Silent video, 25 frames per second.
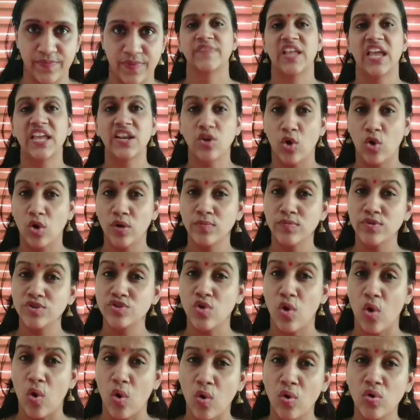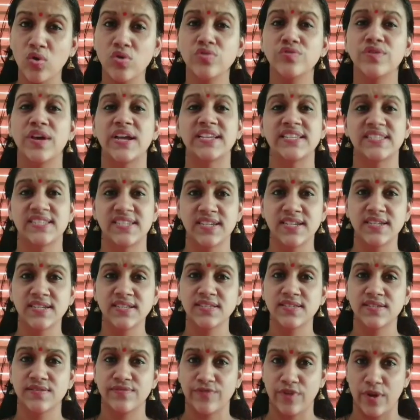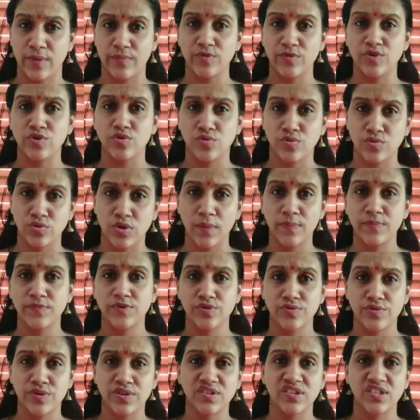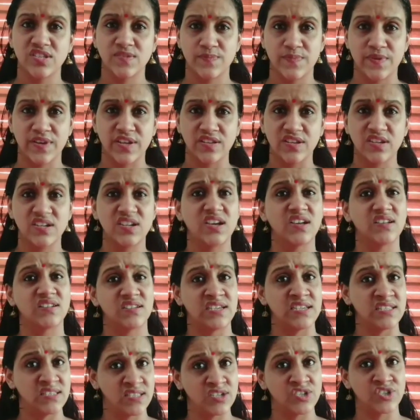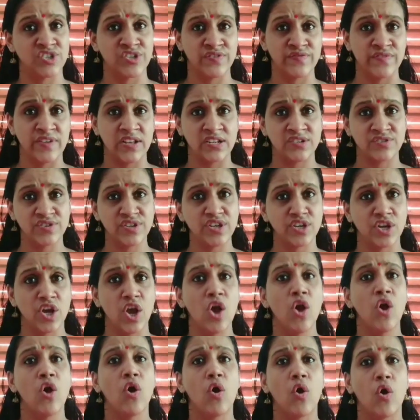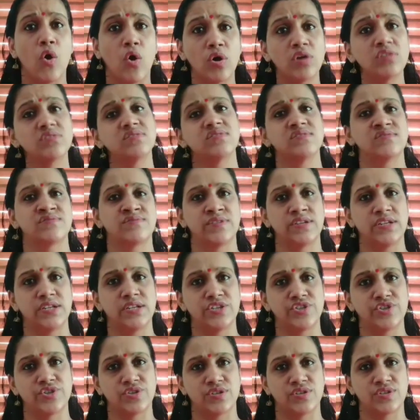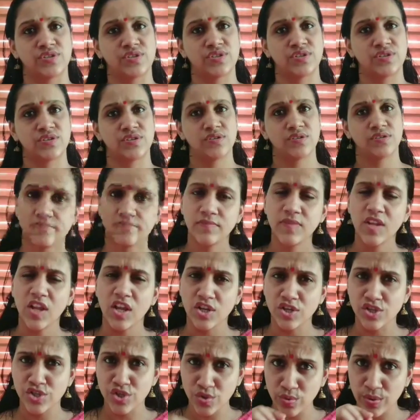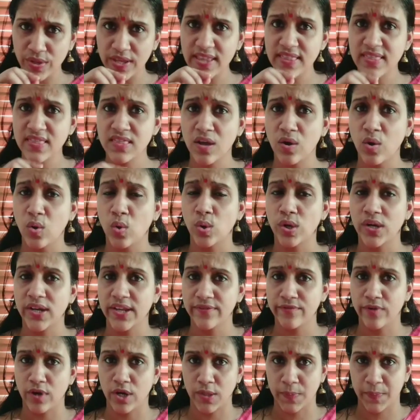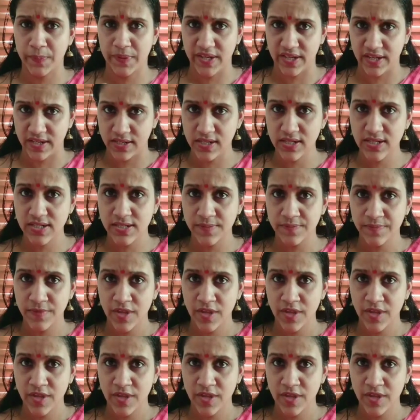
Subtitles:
And almost all writings from Europe during this period are either chivalric or religious. During the Holy War period,